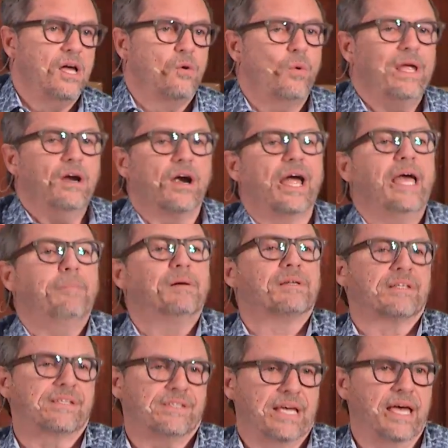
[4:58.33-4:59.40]
we are able
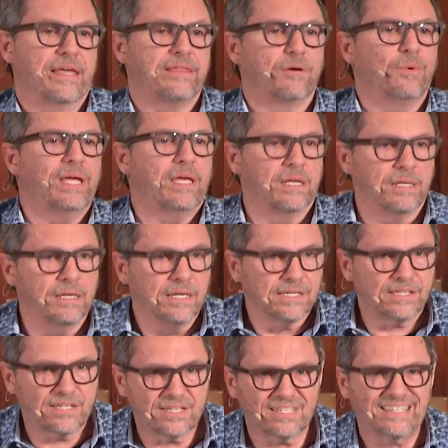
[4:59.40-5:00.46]
to say that we can
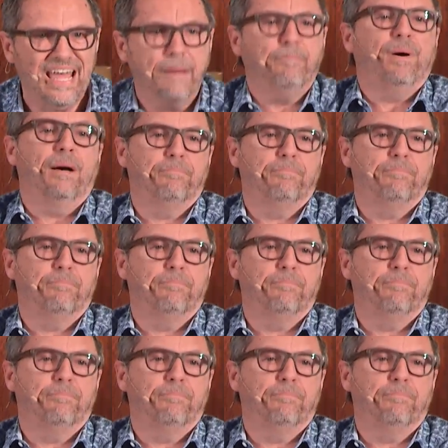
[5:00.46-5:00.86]
step